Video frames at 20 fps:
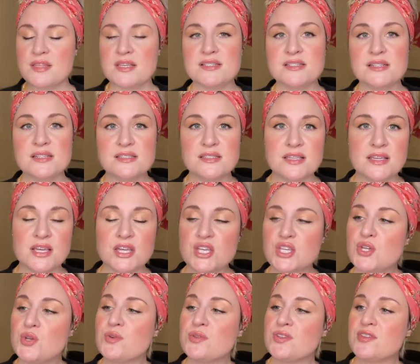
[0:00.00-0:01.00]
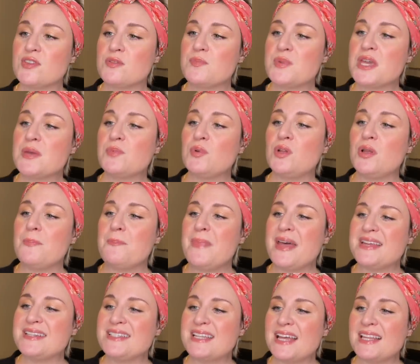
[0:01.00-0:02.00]
This is the Youth to the People
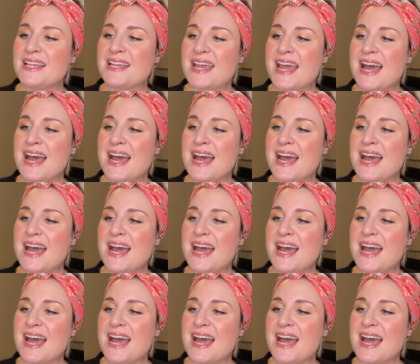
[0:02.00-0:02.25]
Mandelic